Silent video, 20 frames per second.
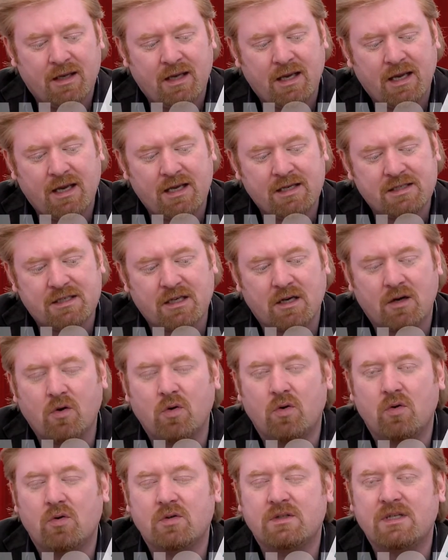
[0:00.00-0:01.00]
is
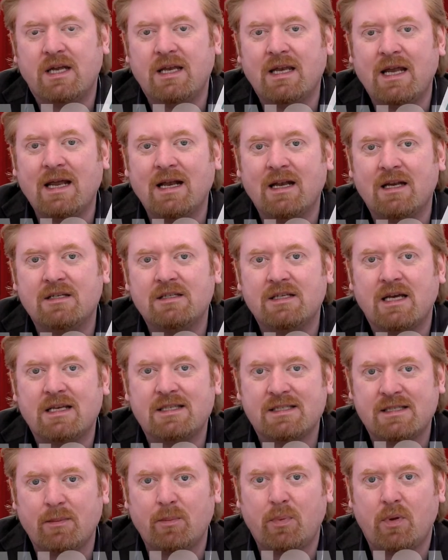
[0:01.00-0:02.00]
called in England A
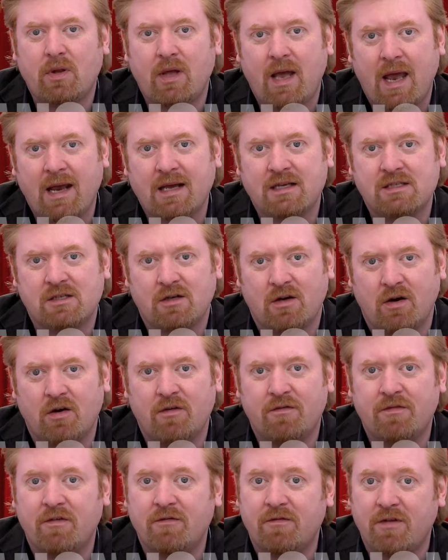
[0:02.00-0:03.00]
Simple Act
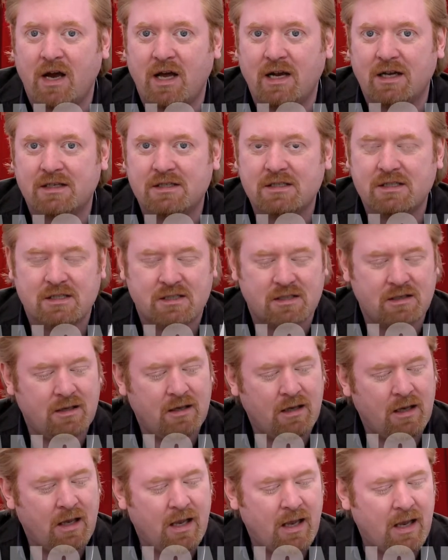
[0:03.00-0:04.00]
of Violence.
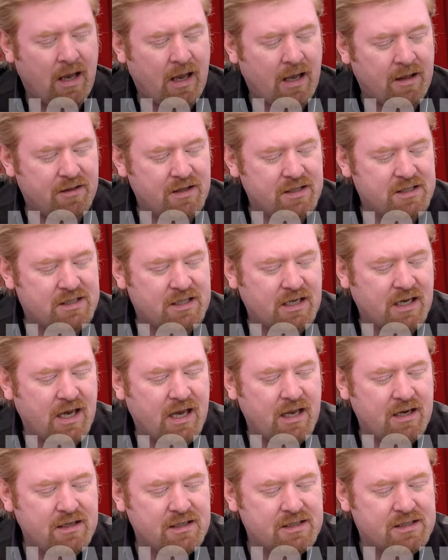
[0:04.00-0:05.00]
This
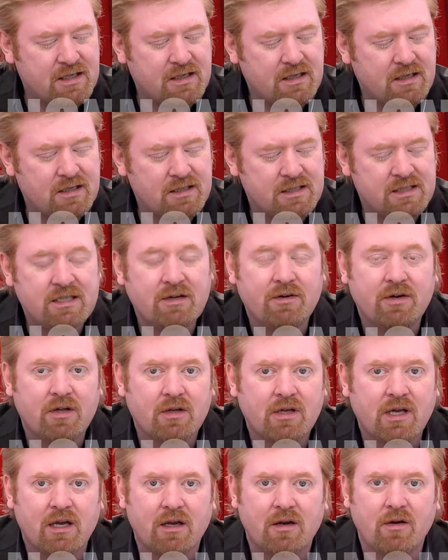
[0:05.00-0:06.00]
again is a serial
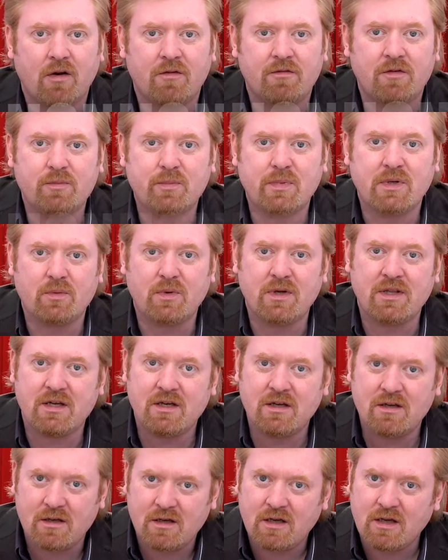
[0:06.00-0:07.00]
killer novel, but with
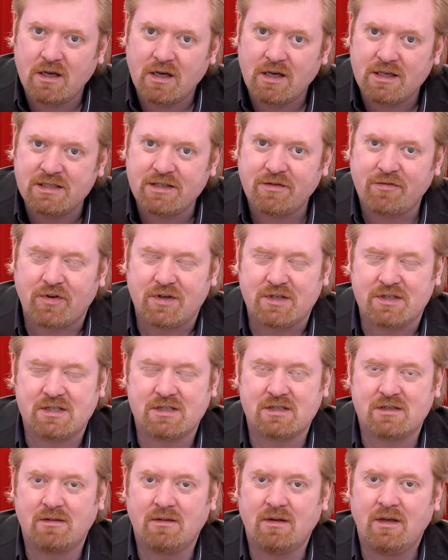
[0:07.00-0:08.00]
a
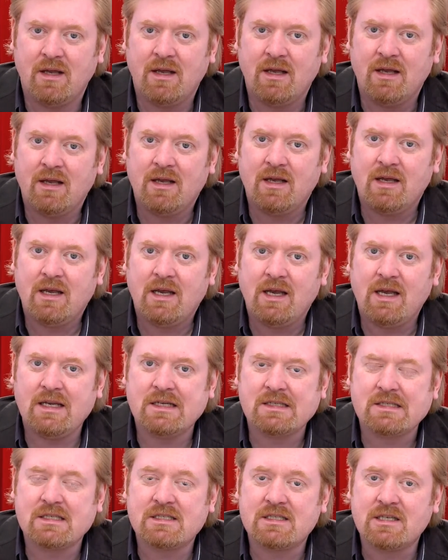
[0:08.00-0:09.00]
difference. It
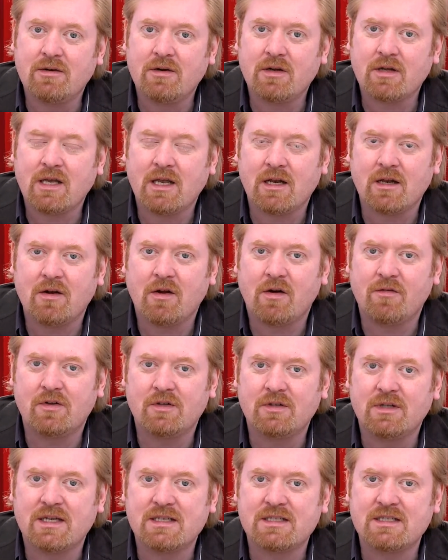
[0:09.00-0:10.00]
is a serial killer novel
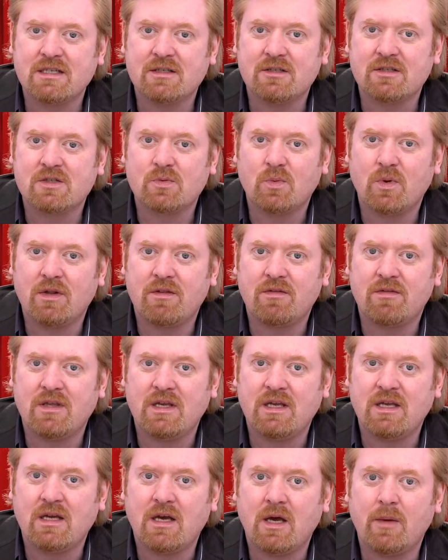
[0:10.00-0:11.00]
that deals with
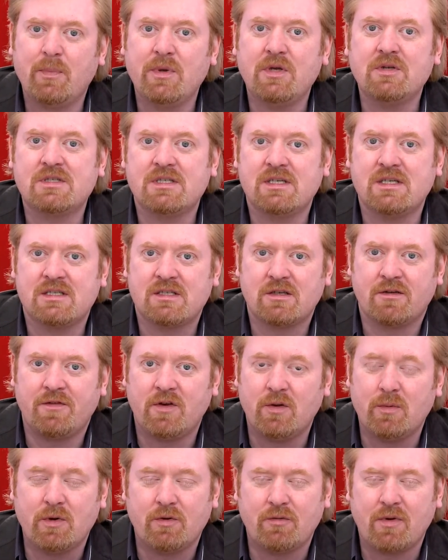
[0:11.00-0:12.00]
the abuses of
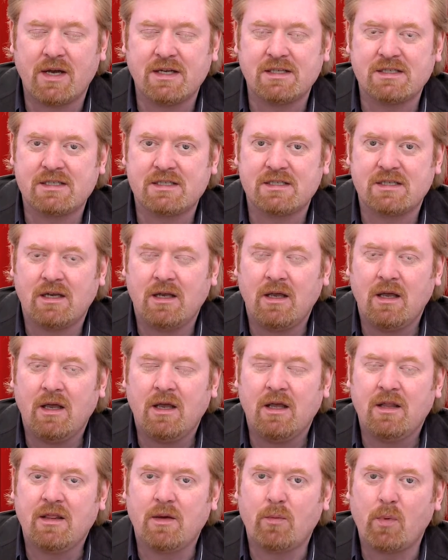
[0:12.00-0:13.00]
human rights
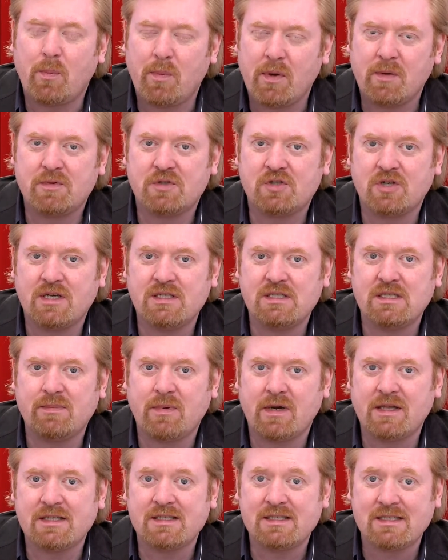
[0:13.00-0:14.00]
that were perpetrated
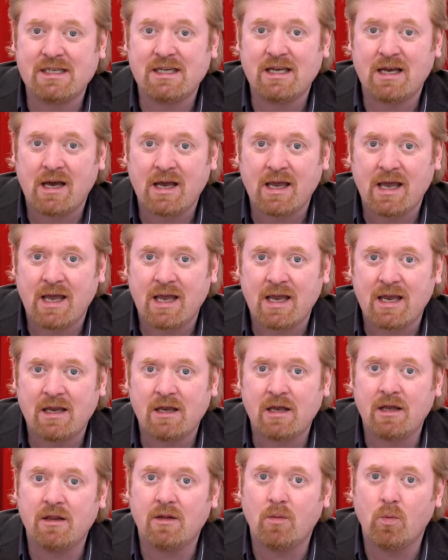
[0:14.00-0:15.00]
by the CIA
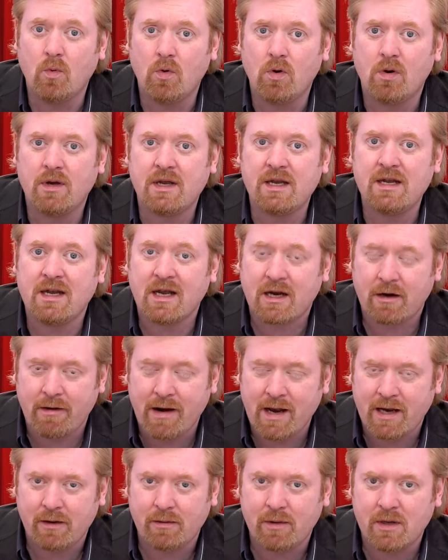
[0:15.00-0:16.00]
in the war in
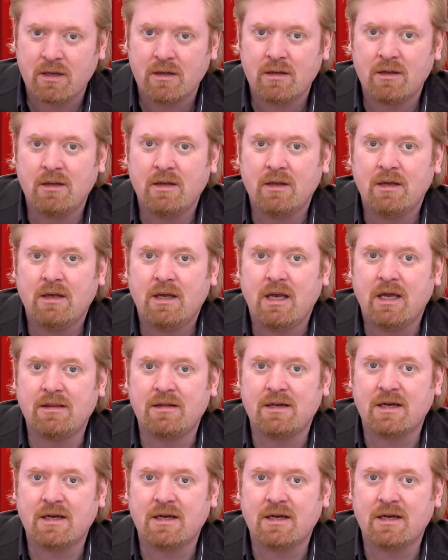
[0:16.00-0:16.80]
Nicaragua in the